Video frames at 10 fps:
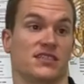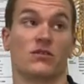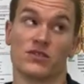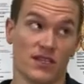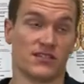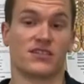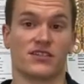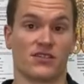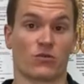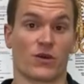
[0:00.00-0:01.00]
until
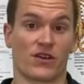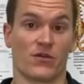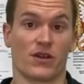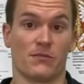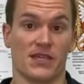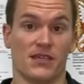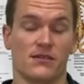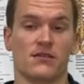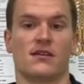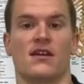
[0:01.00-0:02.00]
you're where you want to be.
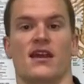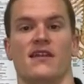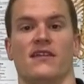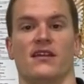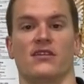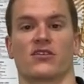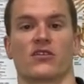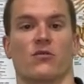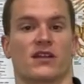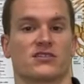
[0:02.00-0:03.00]
And then you're going to
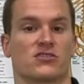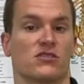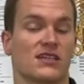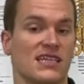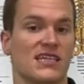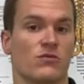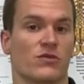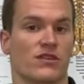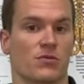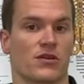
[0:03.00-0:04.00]
want to lead with
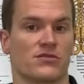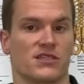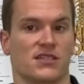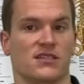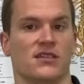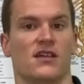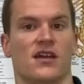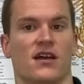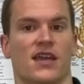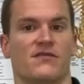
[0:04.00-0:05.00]
the protein
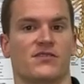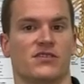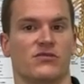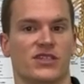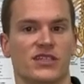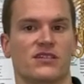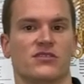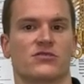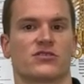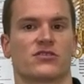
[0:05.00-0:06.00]
after you get
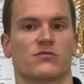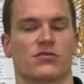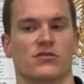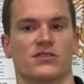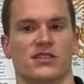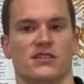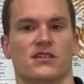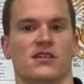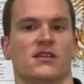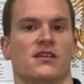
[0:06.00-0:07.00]
to a certain protein,
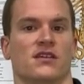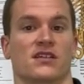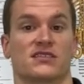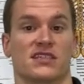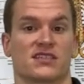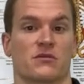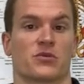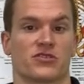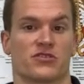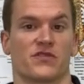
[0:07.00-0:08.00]
because that's going to
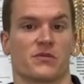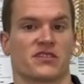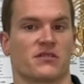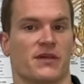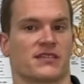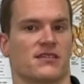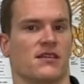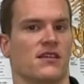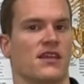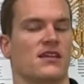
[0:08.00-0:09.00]
preserve your muscle mass.
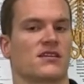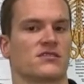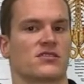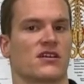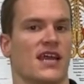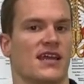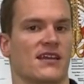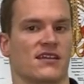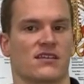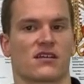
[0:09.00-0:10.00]
Then you can start adding
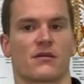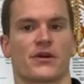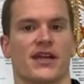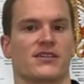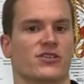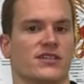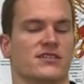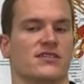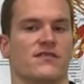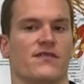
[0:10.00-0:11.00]
in the carbohydrates
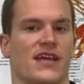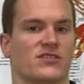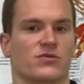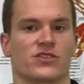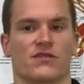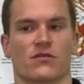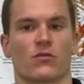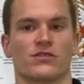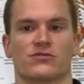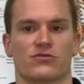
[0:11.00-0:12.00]
and the fats, whichever
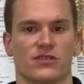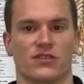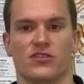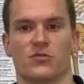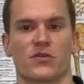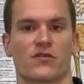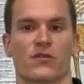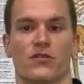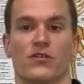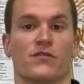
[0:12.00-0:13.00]
ones really you
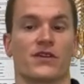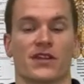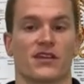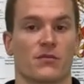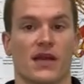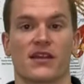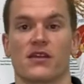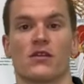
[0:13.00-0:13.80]
prefer, you feel like your body